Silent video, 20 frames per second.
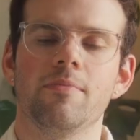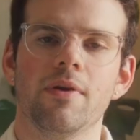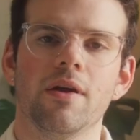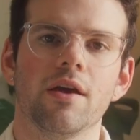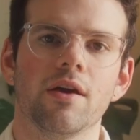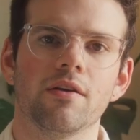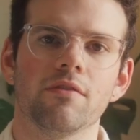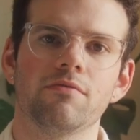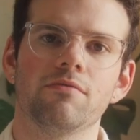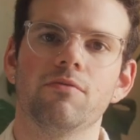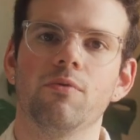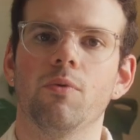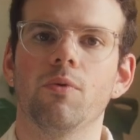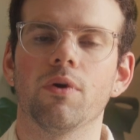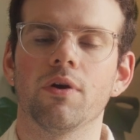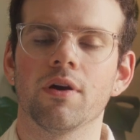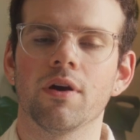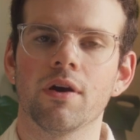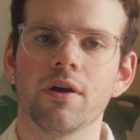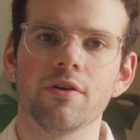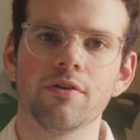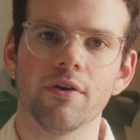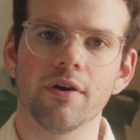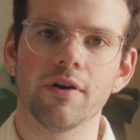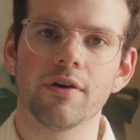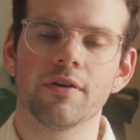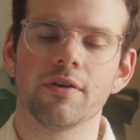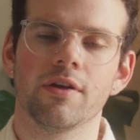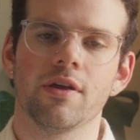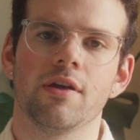Pan four hundred.
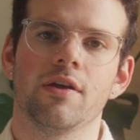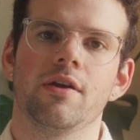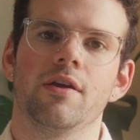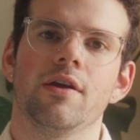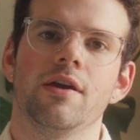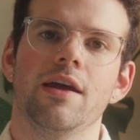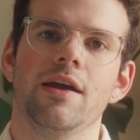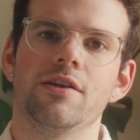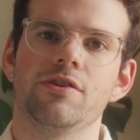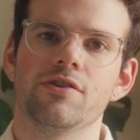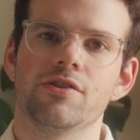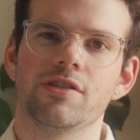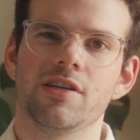It just